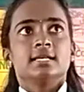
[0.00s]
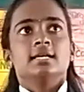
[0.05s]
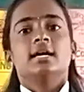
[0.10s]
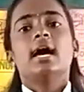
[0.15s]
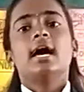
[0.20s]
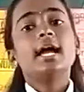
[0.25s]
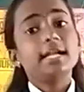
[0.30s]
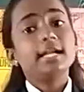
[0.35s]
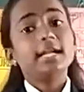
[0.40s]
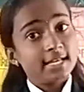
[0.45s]

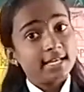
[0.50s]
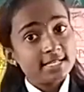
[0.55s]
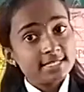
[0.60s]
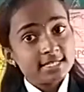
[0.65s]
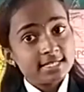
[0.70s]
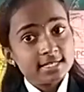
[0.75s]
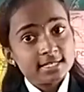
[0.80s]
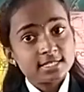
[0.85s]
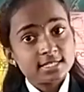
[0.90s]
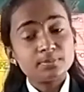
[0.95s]
and
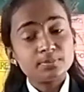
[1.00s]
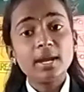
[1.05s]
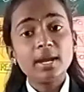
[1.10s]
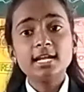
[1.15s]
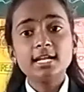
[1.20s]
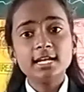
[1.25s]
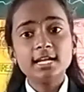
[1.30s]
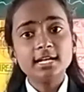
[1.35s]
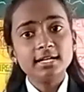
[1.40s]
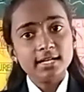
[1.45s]
deserts
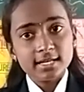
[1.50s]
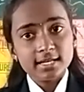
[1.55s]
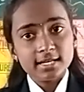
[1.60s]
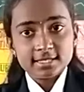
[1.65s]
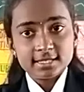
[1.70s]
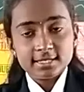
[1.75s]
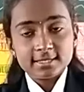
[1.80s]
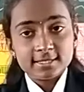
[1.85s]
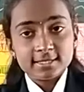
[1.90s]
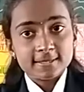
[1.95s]
mainly in
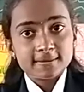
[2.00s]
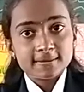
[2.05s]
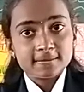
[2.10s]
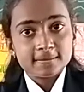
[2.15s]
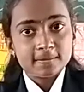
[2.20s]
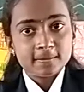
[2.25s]
deserts.